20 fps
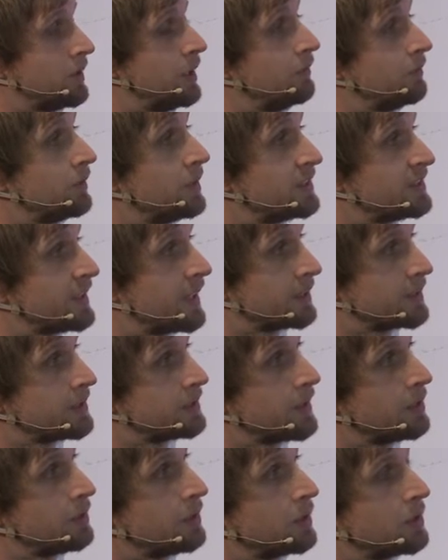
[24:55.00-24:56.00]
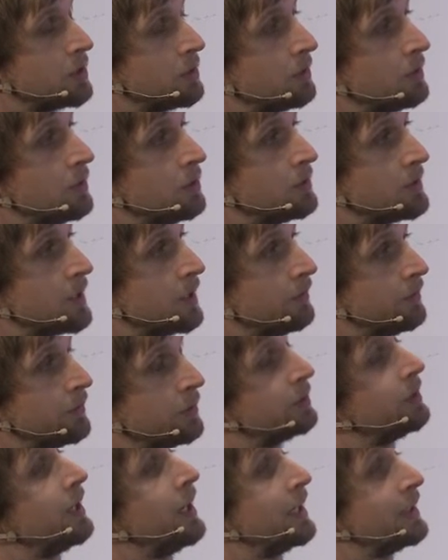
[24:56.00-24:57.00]
different sectors they were going to use that
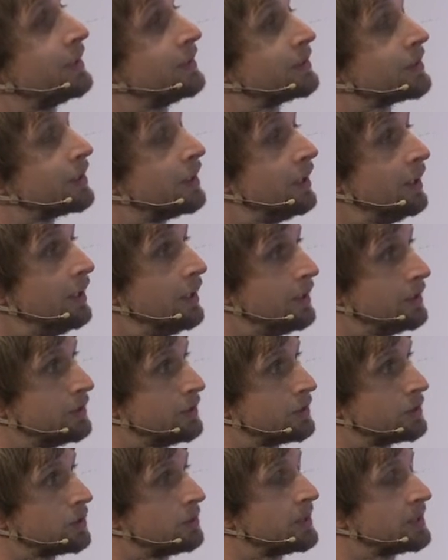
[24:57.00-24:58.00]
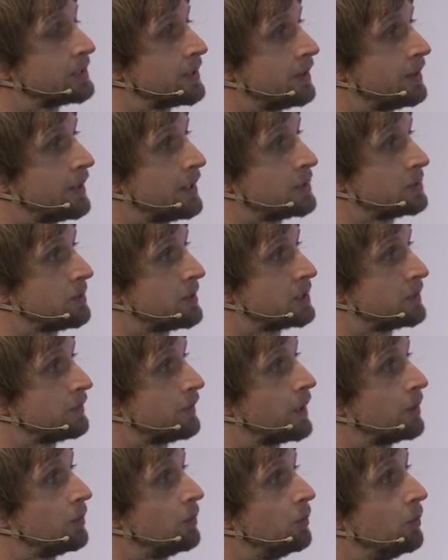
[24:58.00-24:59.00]
for, and to some extent they
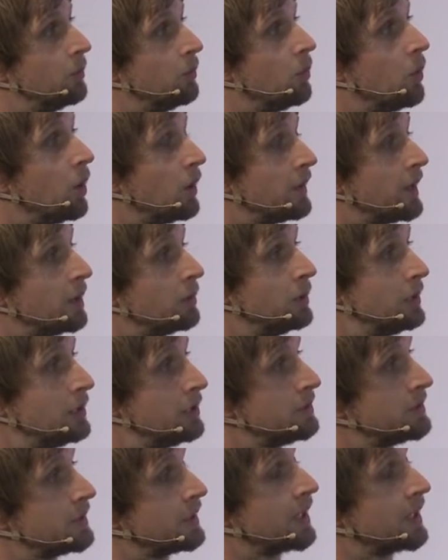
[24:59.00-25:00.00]
specify what they will use the